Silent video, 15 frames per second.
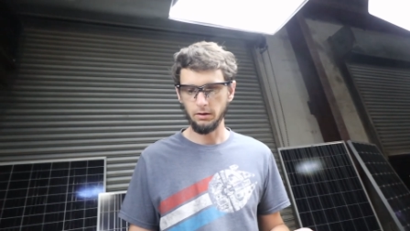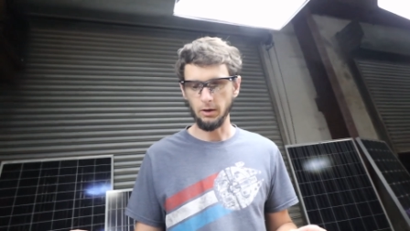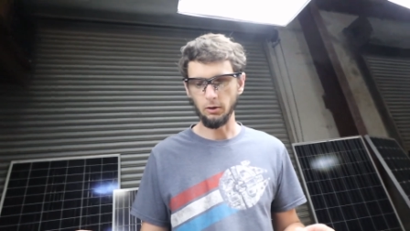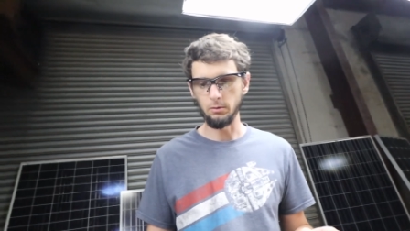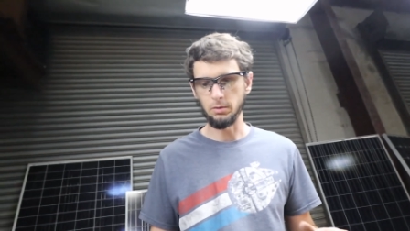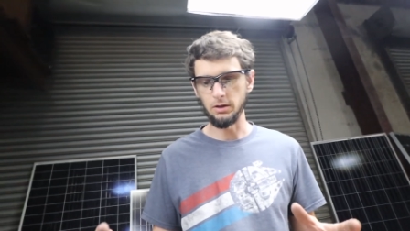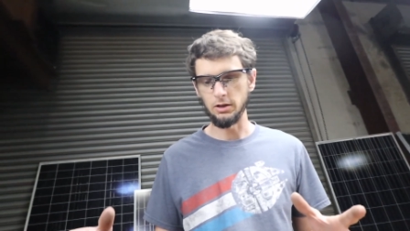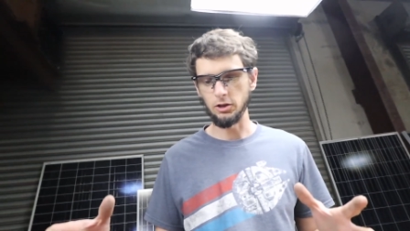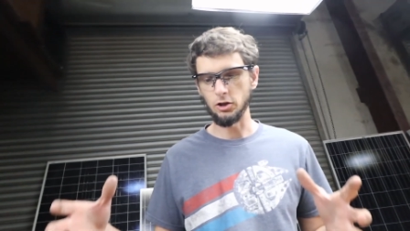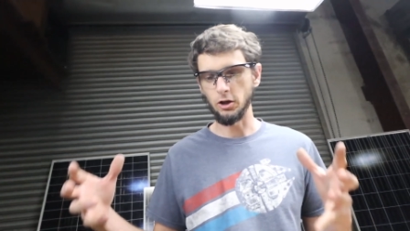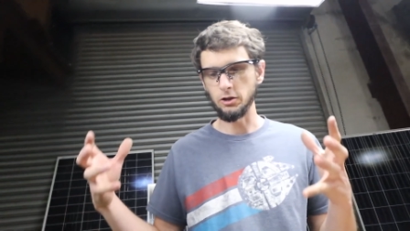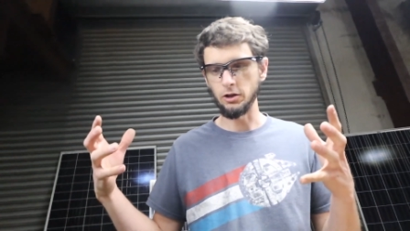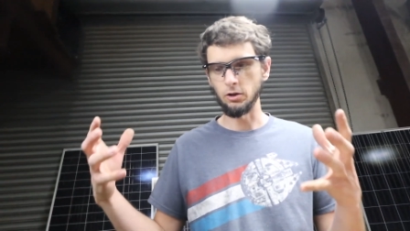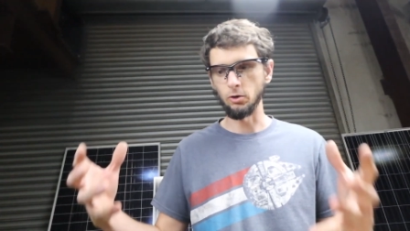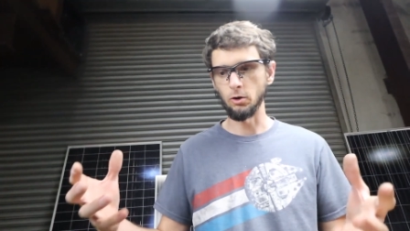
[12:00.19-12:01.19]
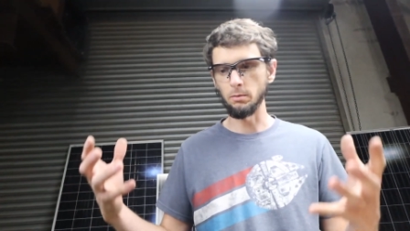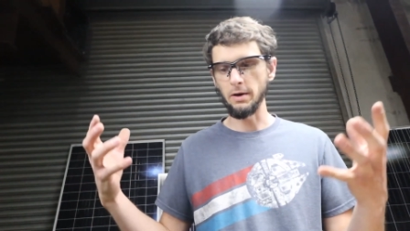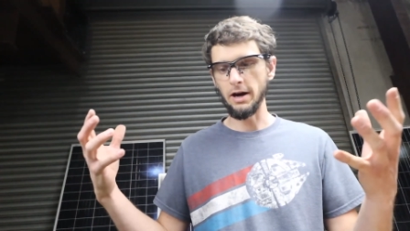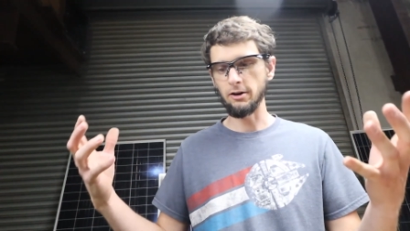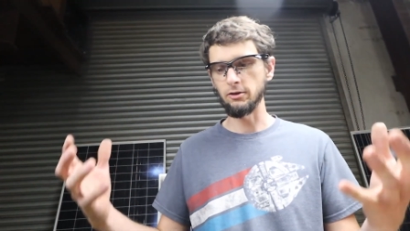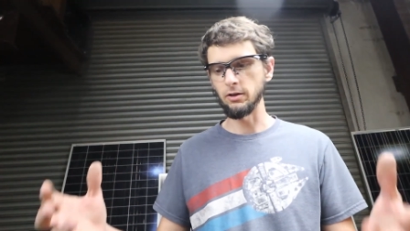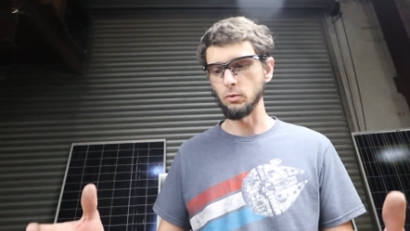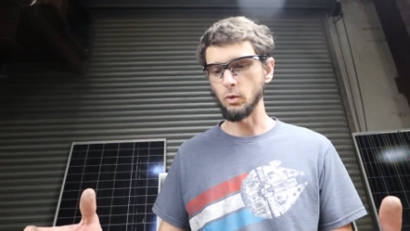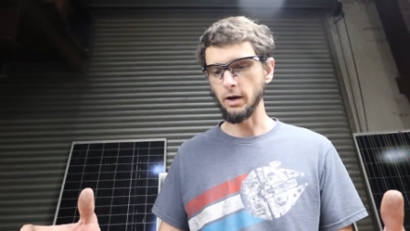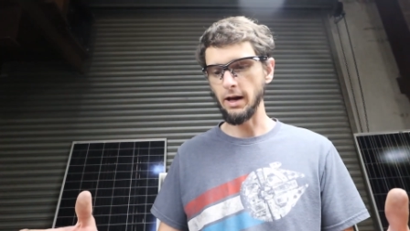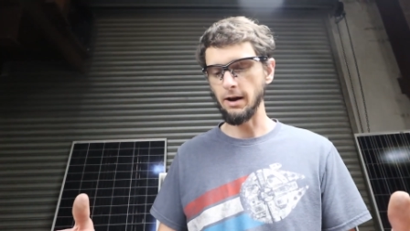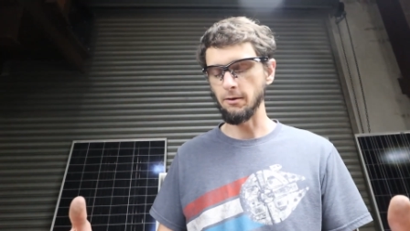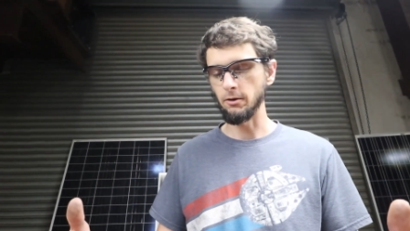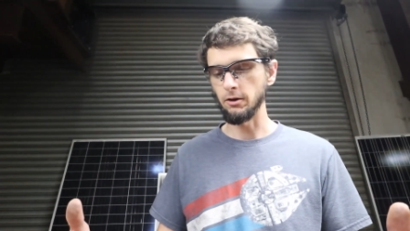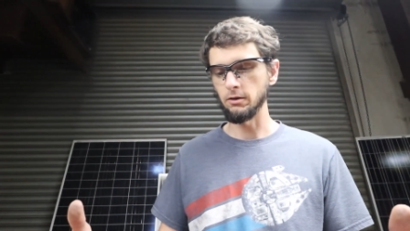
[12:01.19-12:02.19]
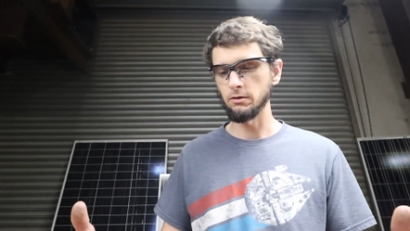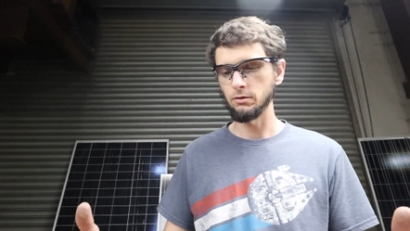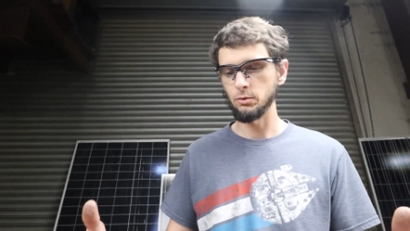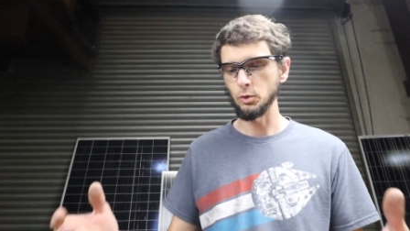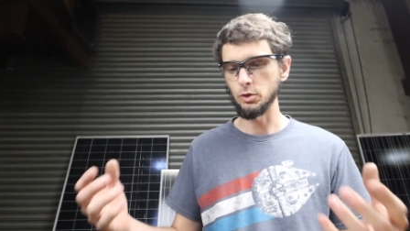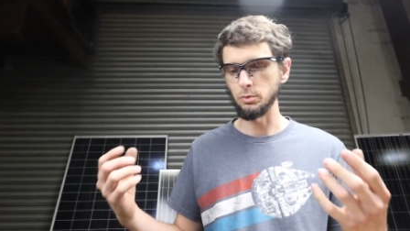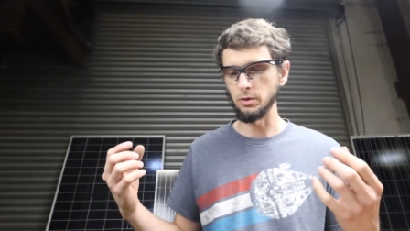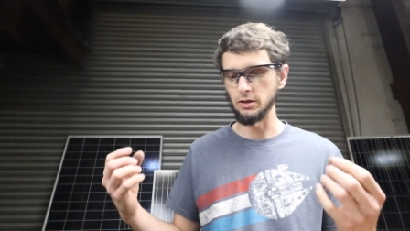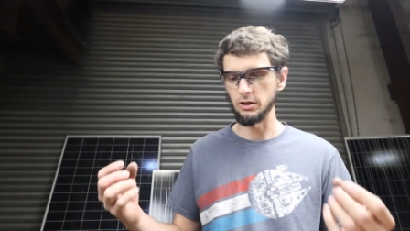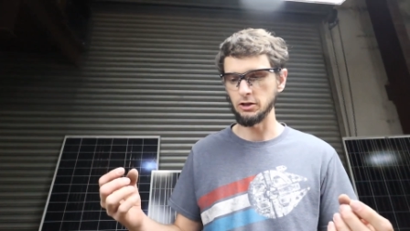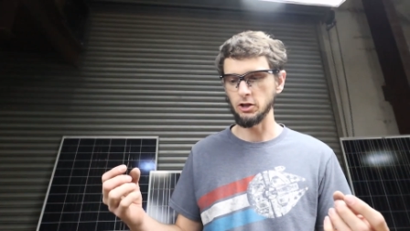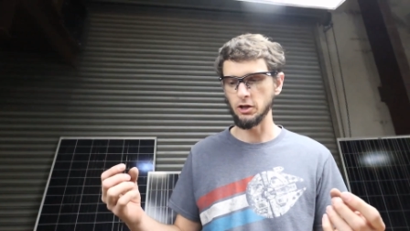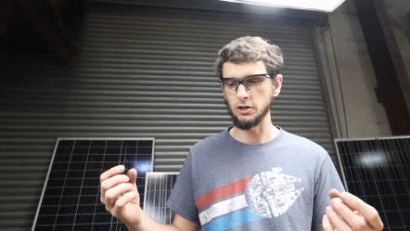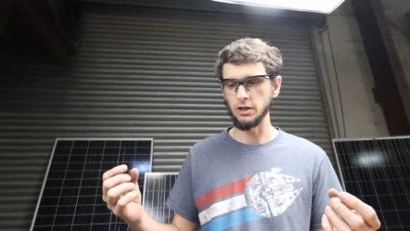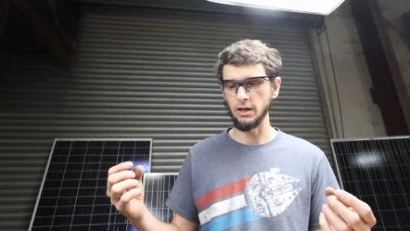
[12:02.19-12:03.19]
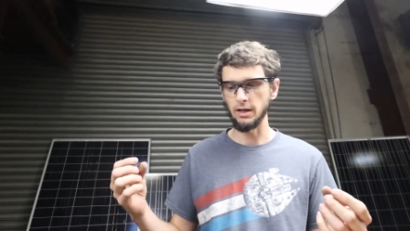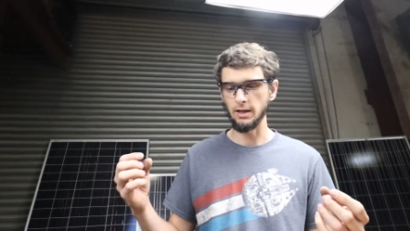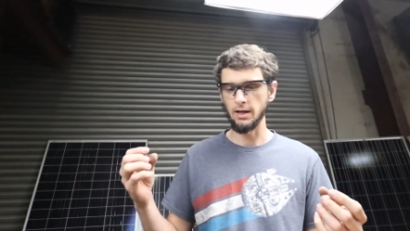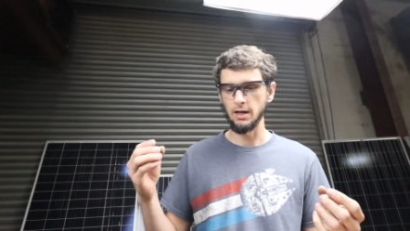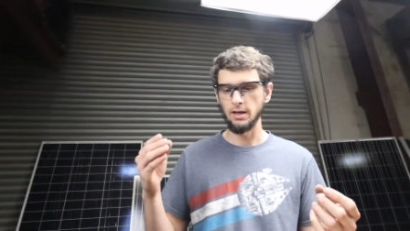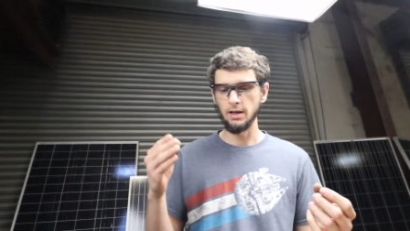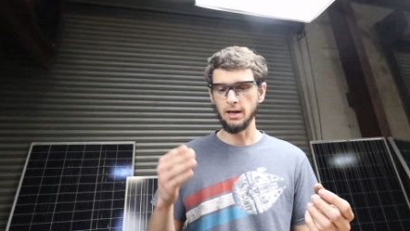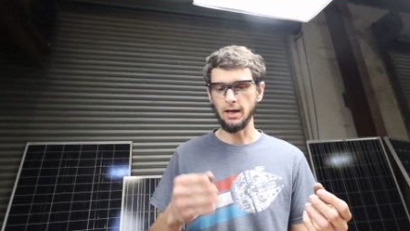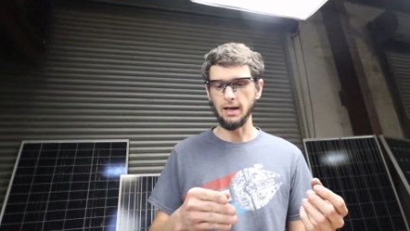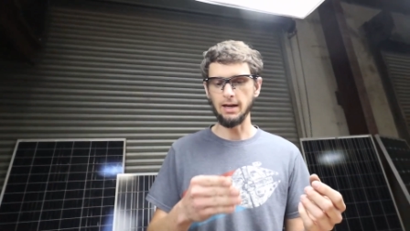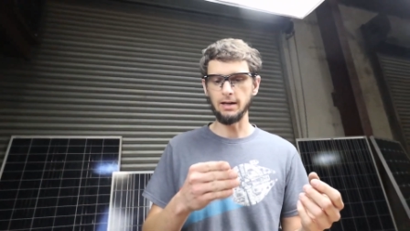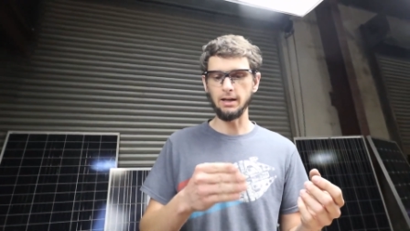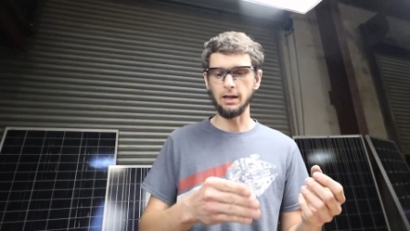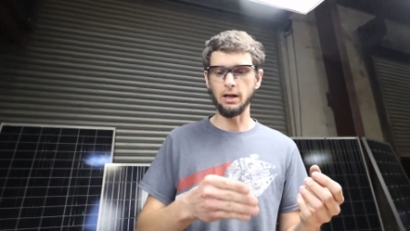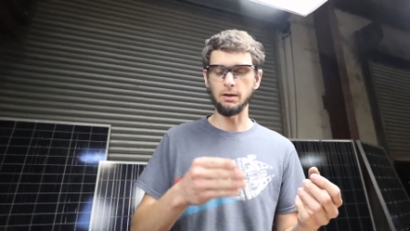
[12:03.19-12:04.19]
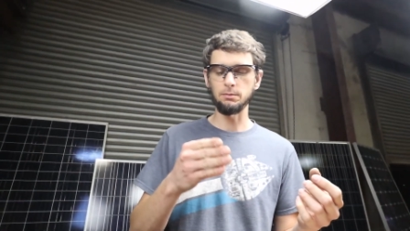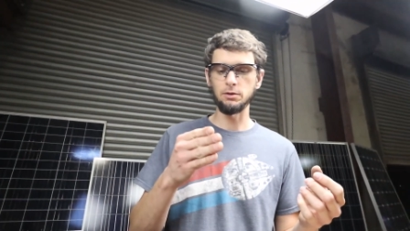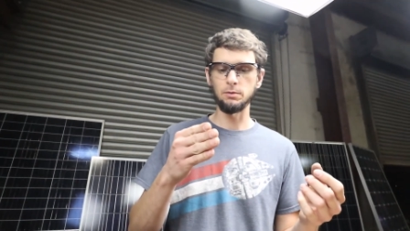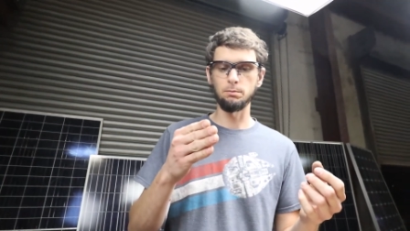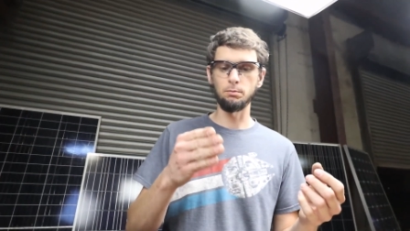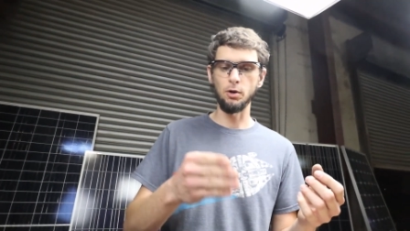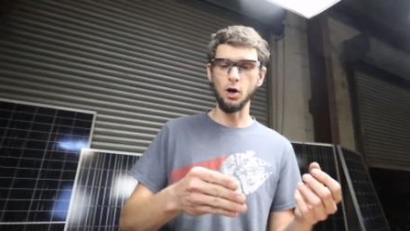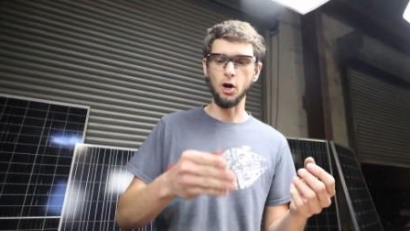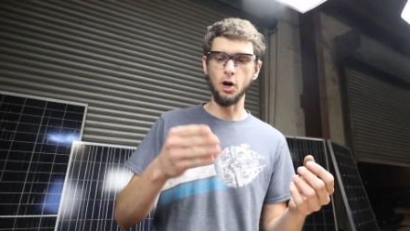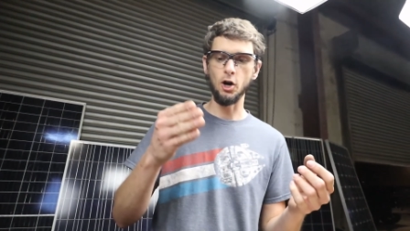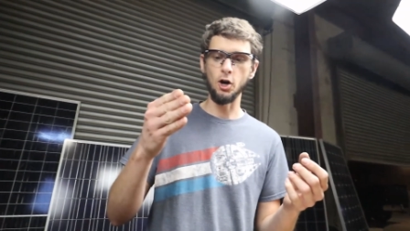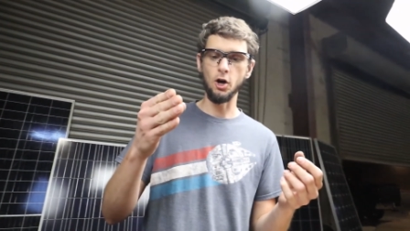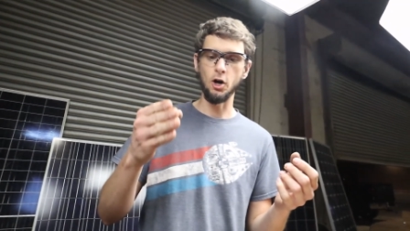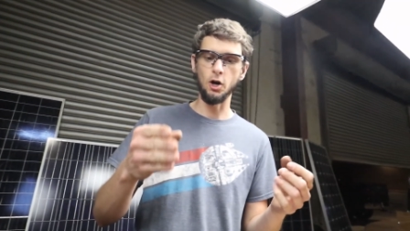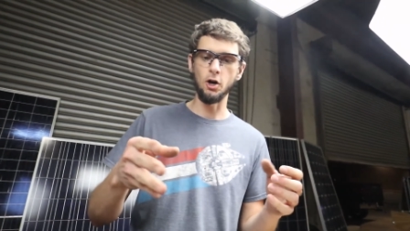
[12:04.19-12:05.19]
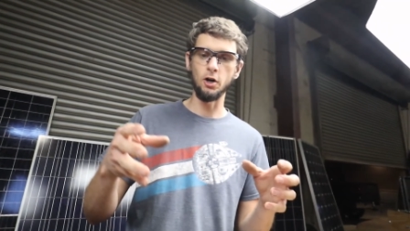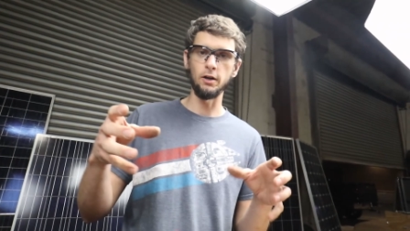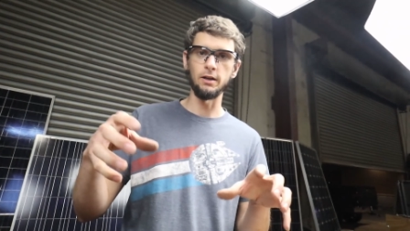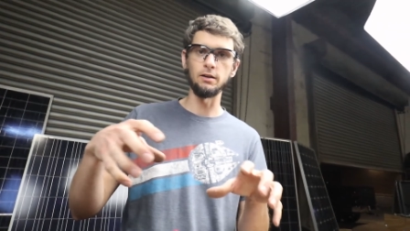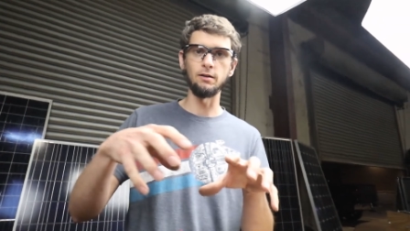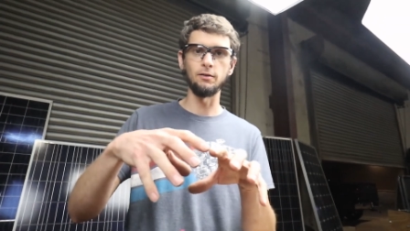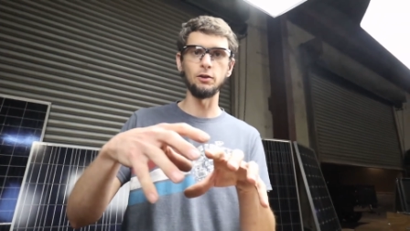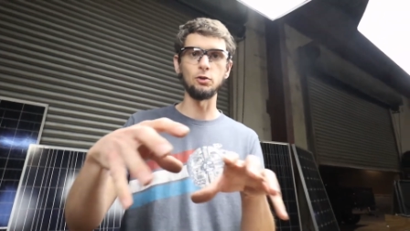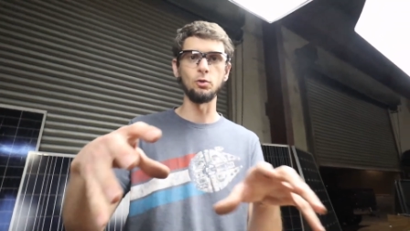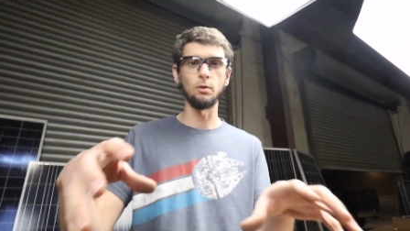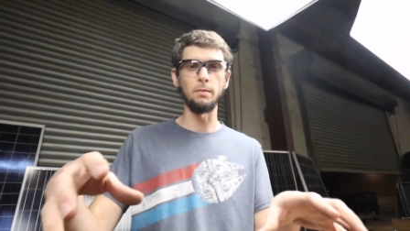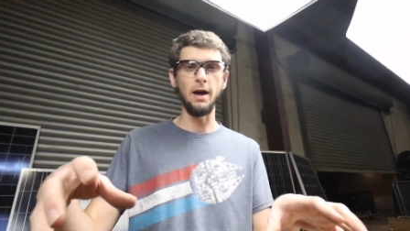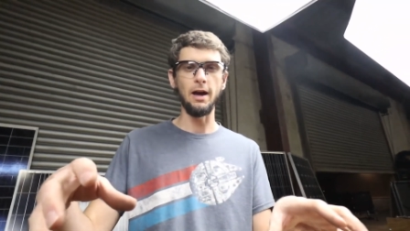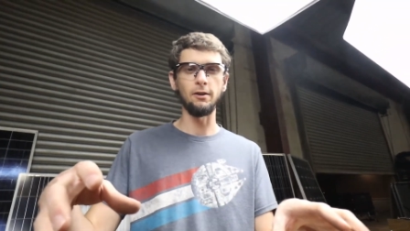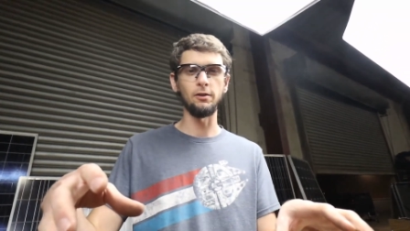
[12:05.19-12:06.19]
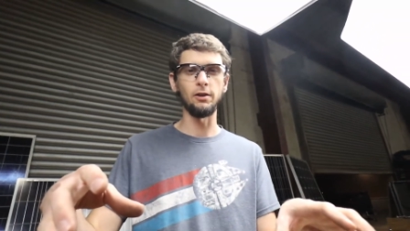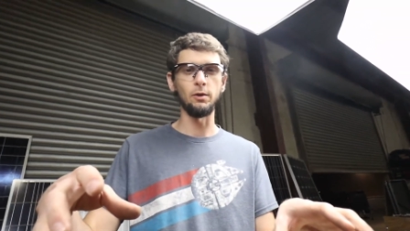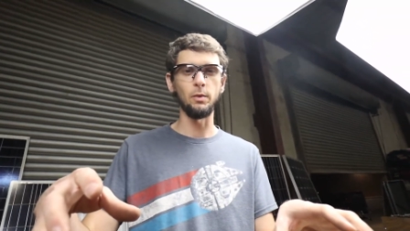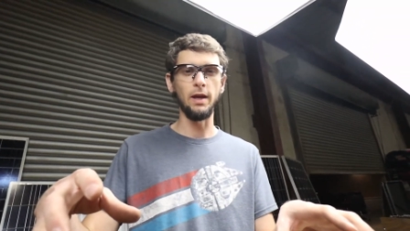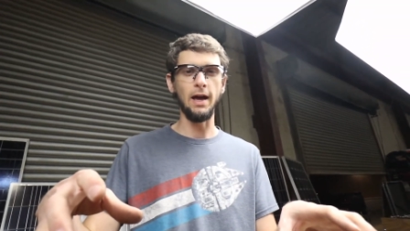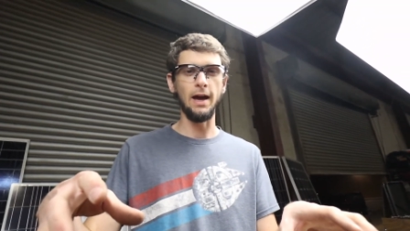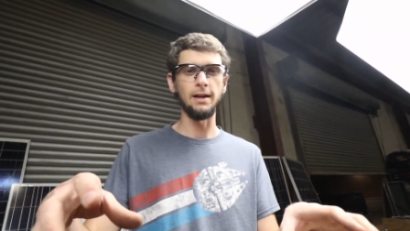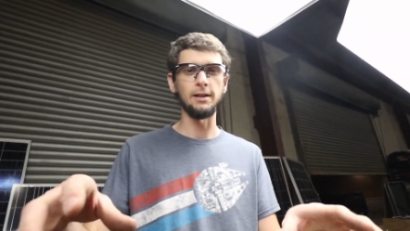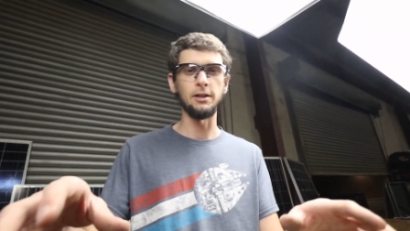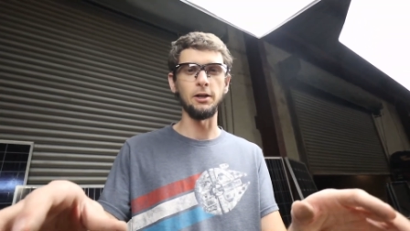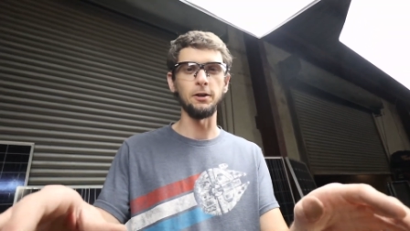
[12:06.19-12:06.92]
that would be discharging the whole battery in one hour, which would be discharging at eight amps per individual battery that we had in